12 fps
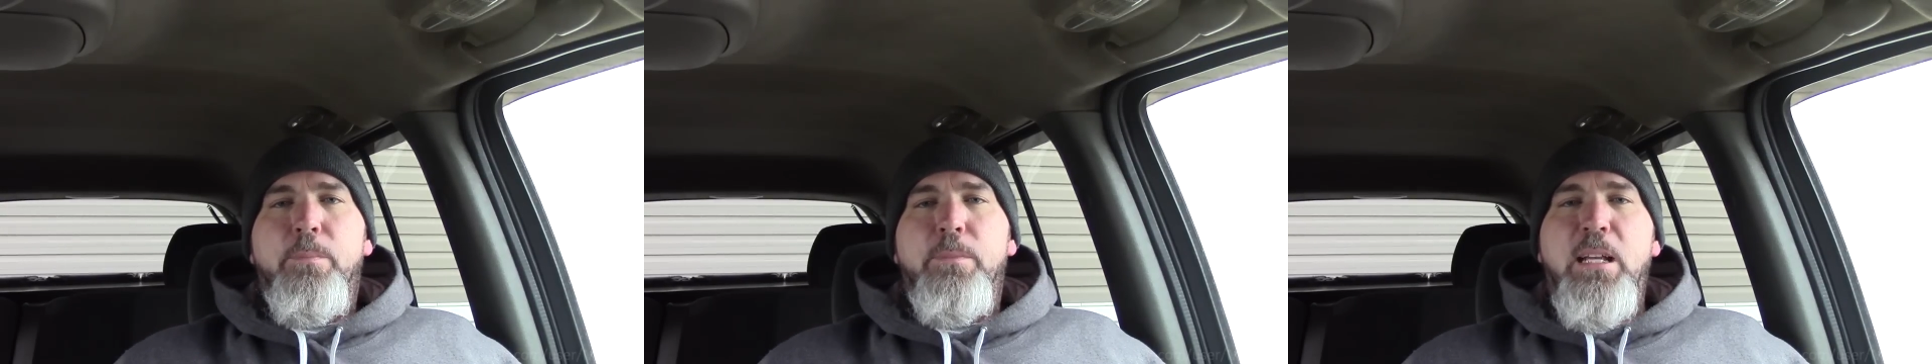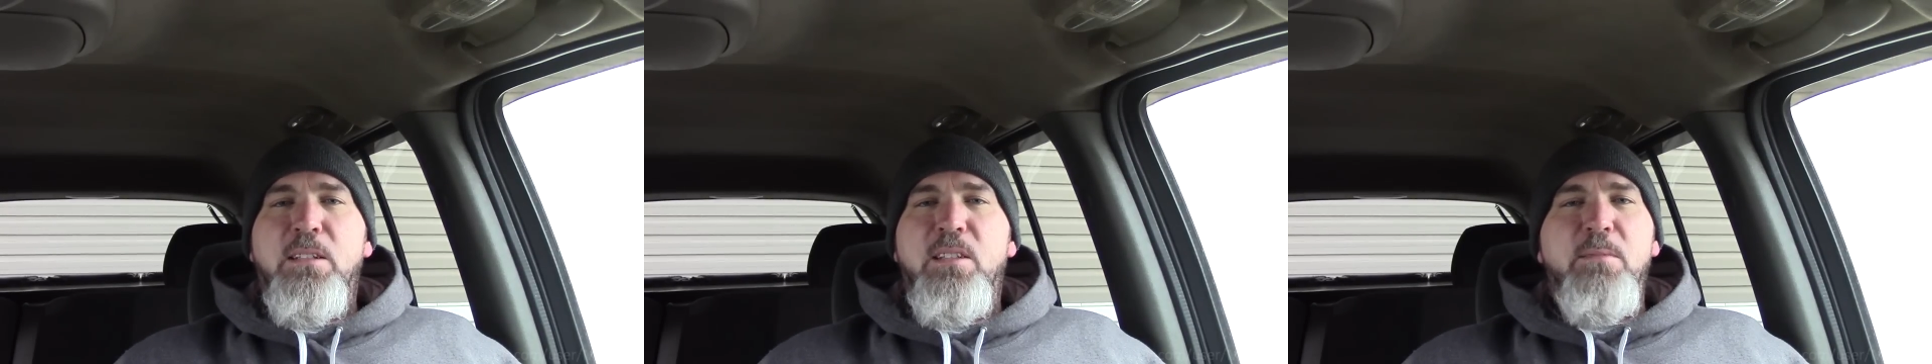
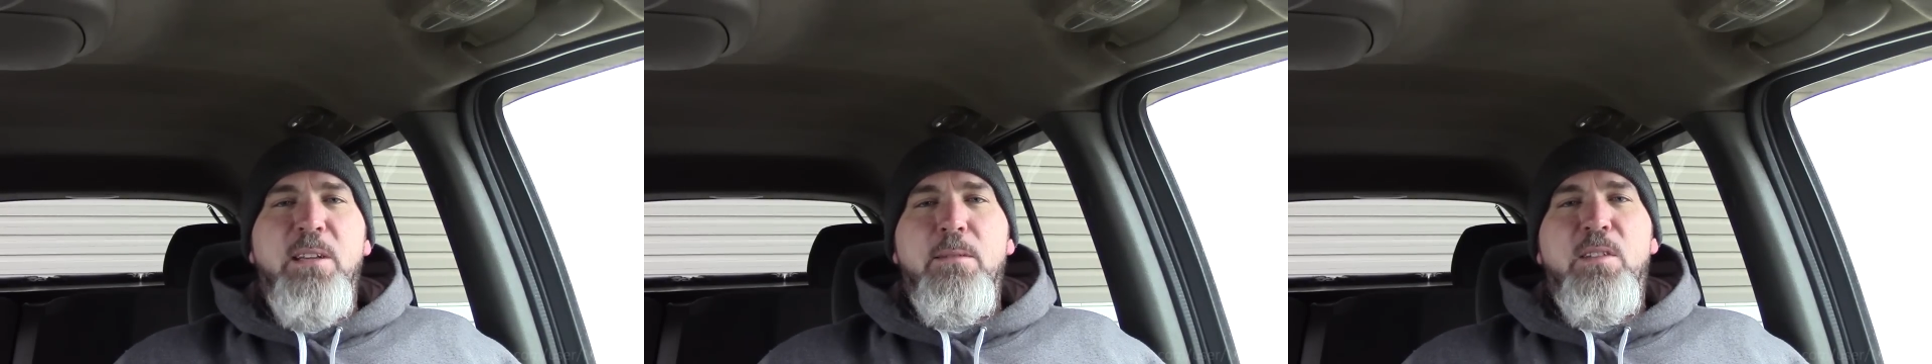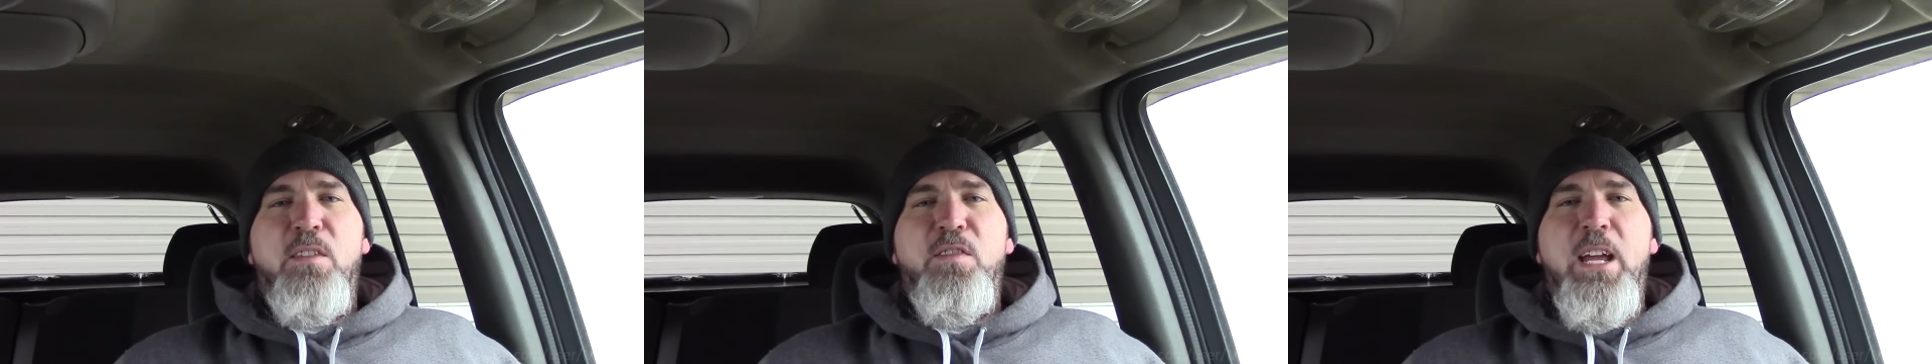Now,
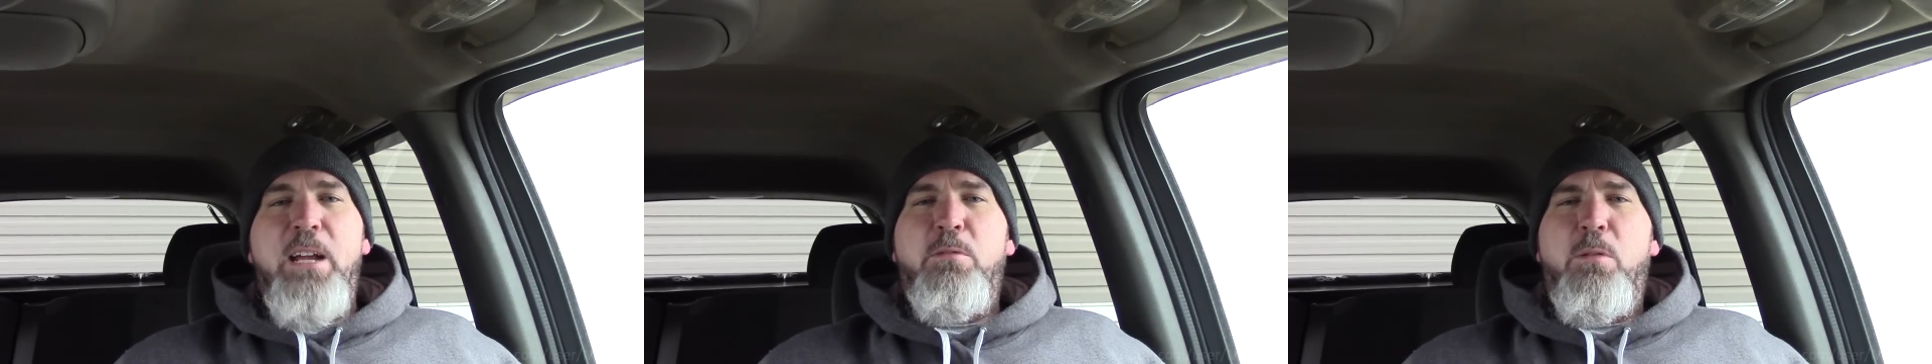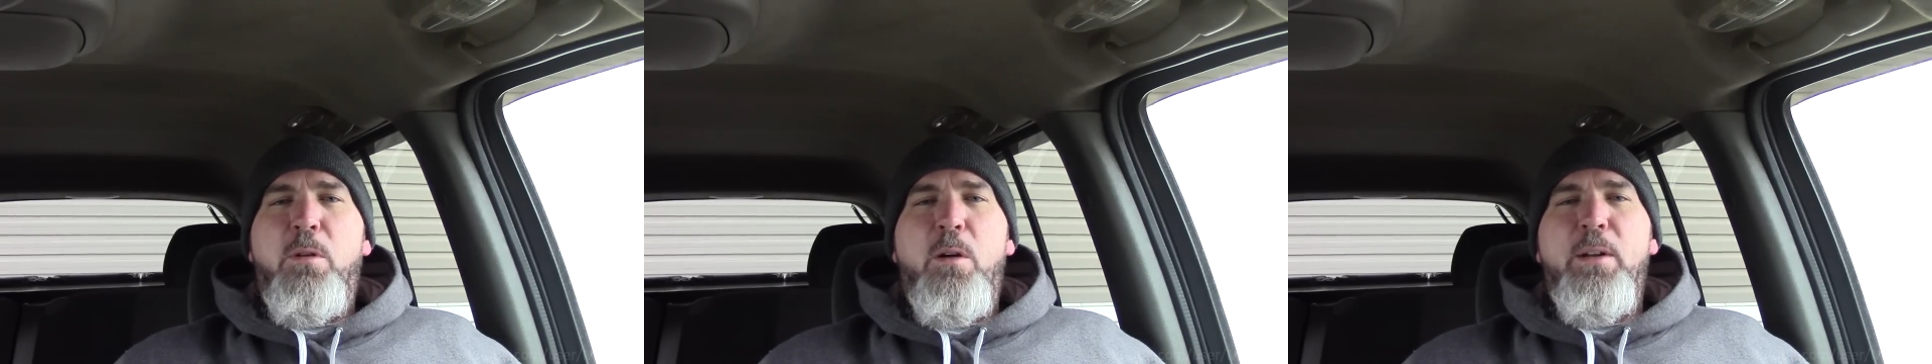sometimes I think, well,
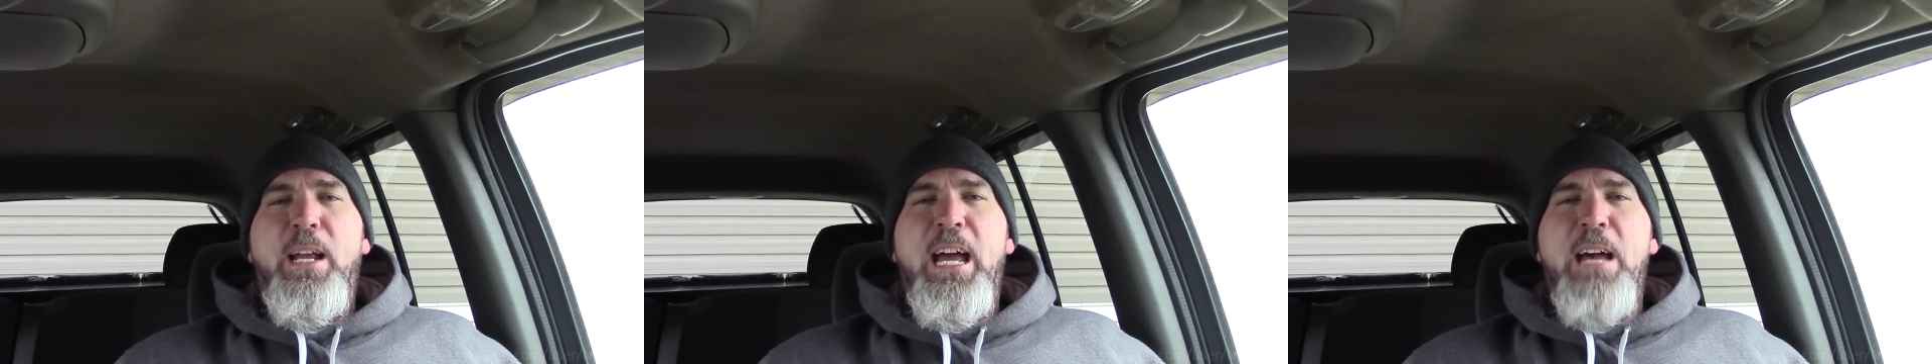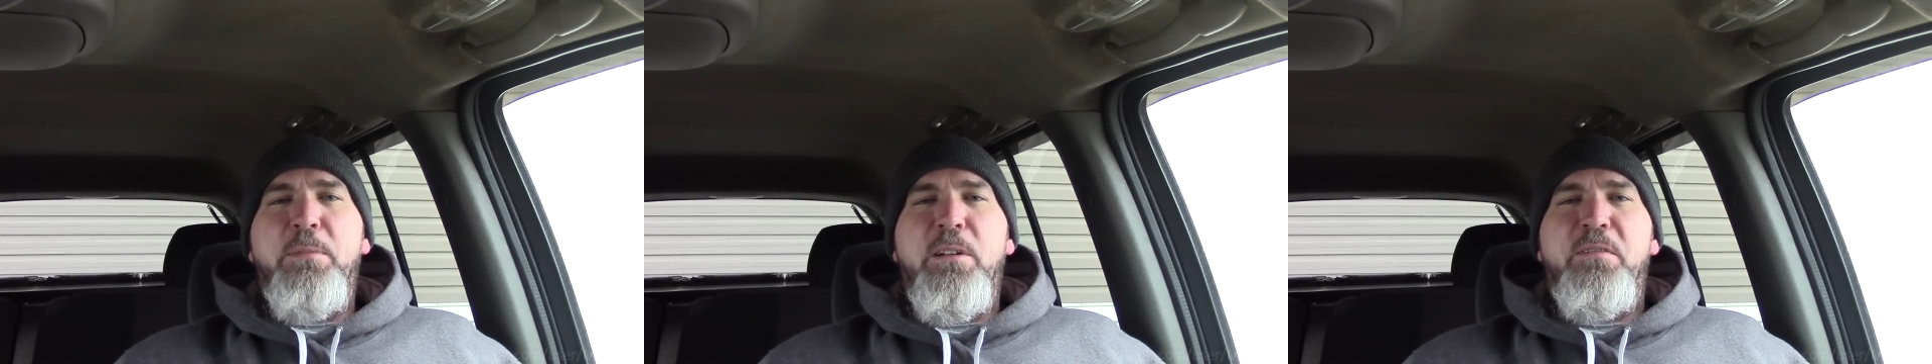what would have
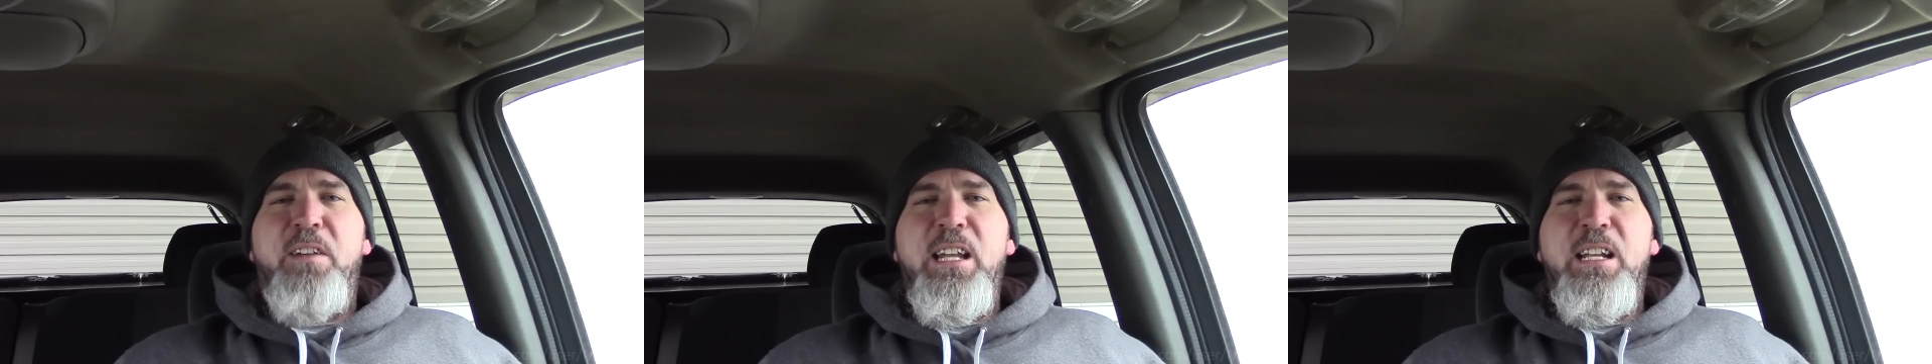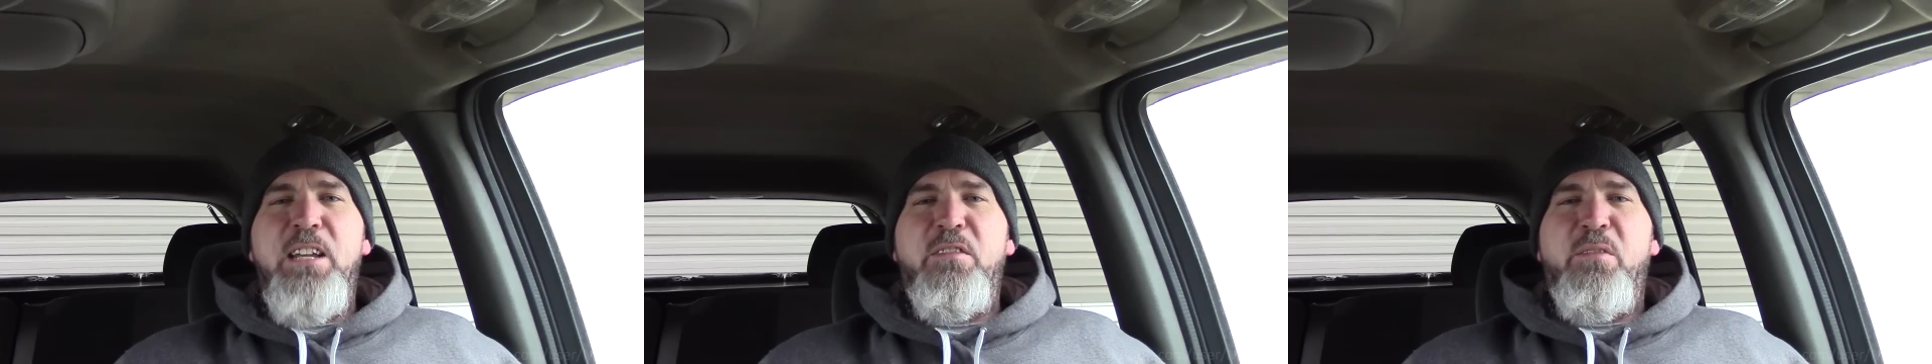happened if I
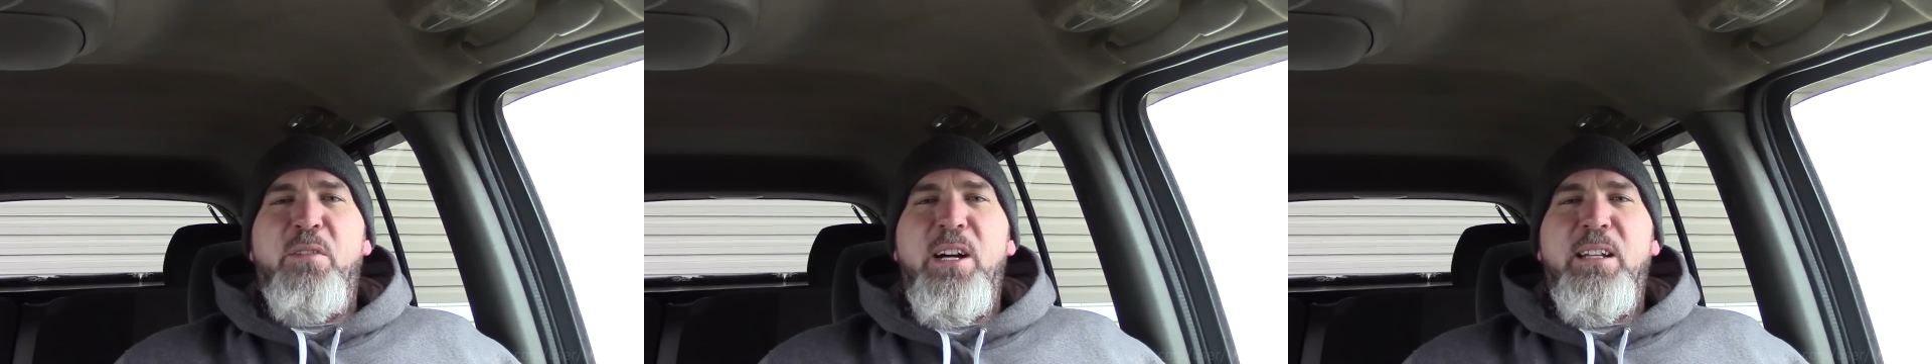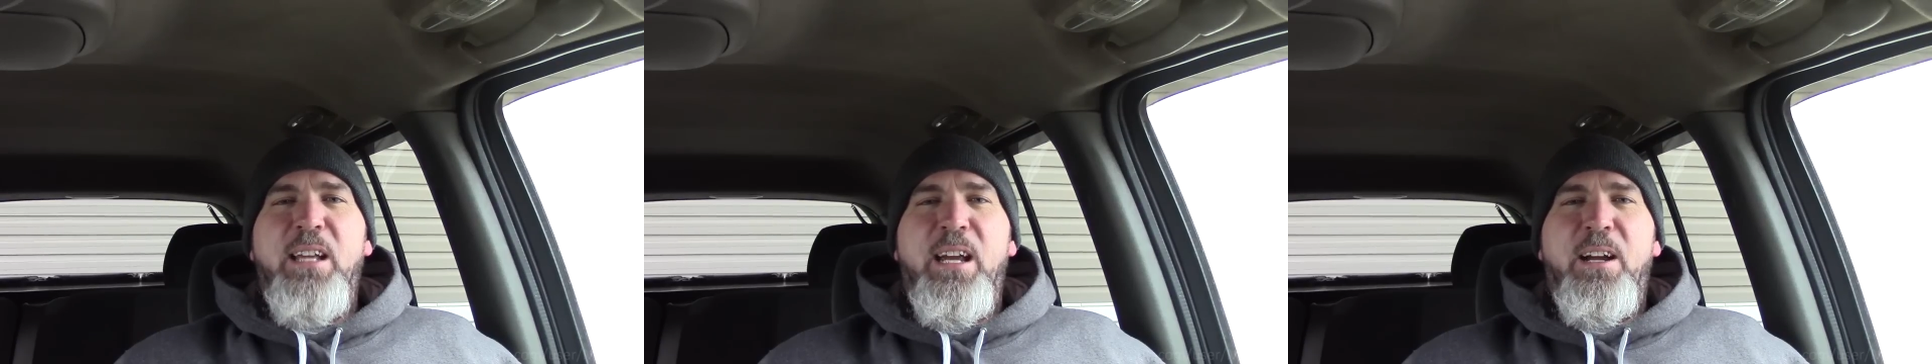didn't even
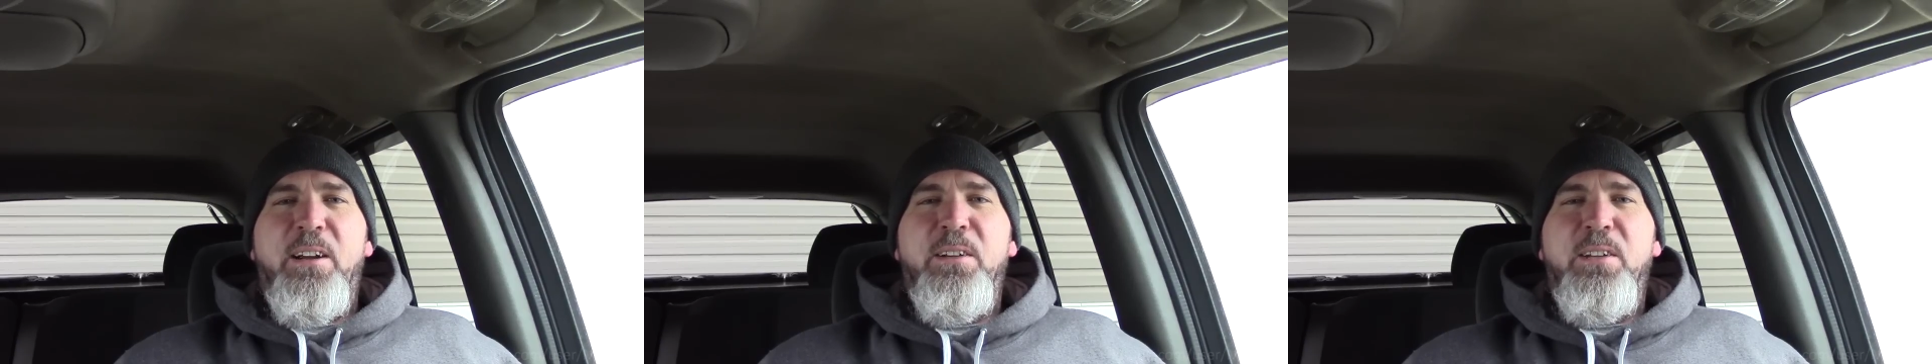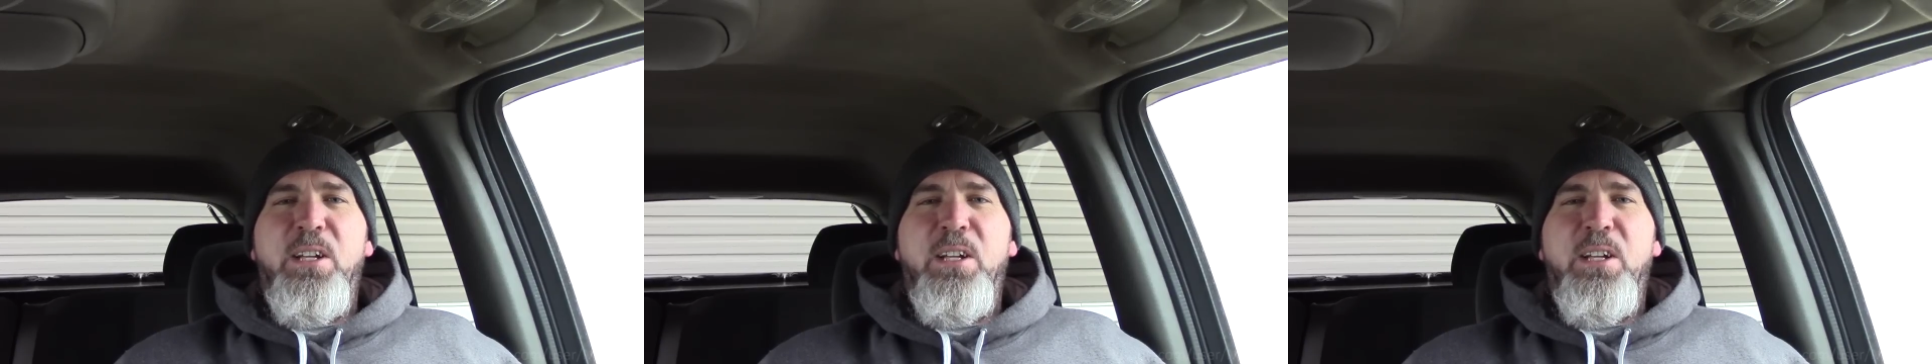work there?